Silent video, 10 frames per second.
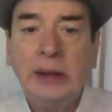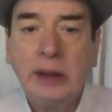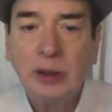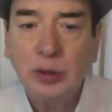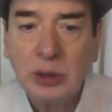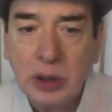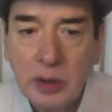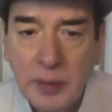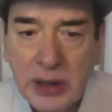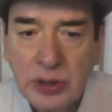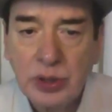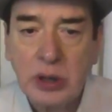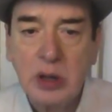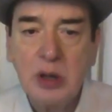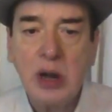You
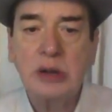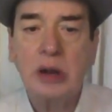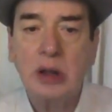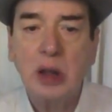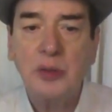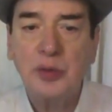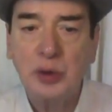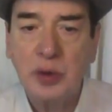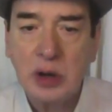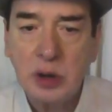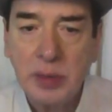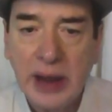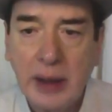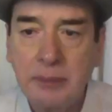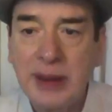mentioned that if you want to be
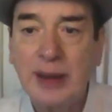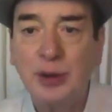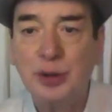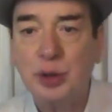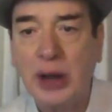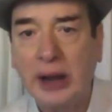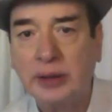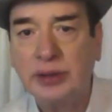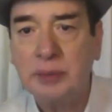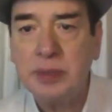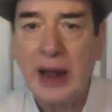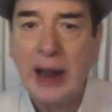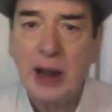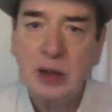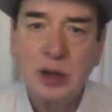happy, you should accept
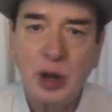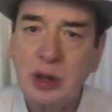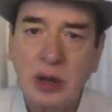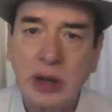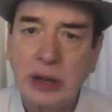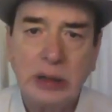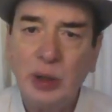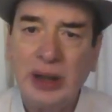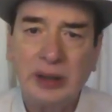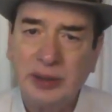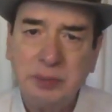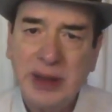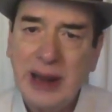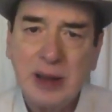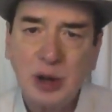and tolerate. No, accept
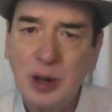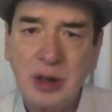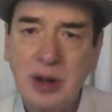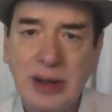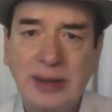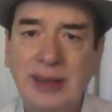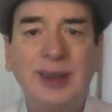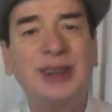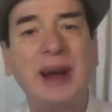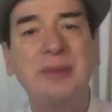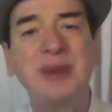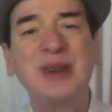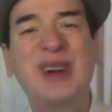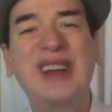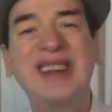and tolerate cannot happen
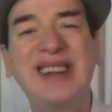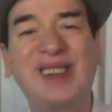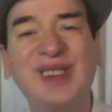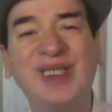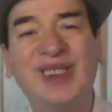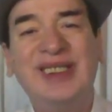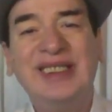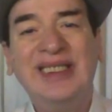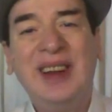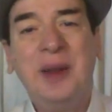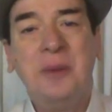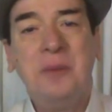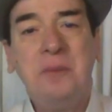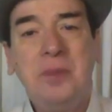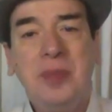together. No.
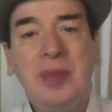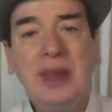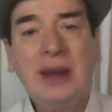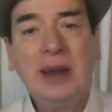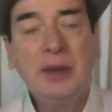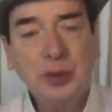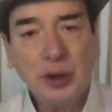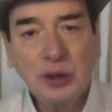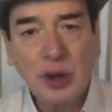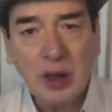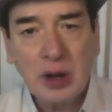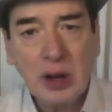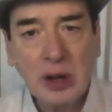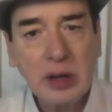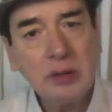If you're
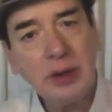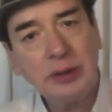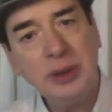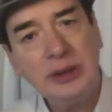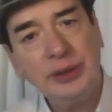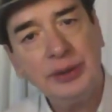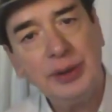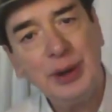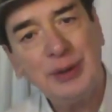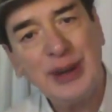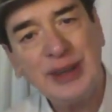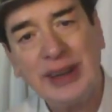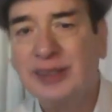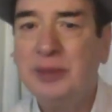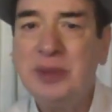tolerating, which means you've not
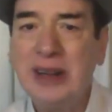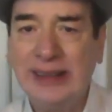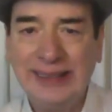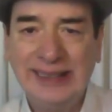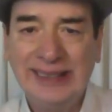accepted it.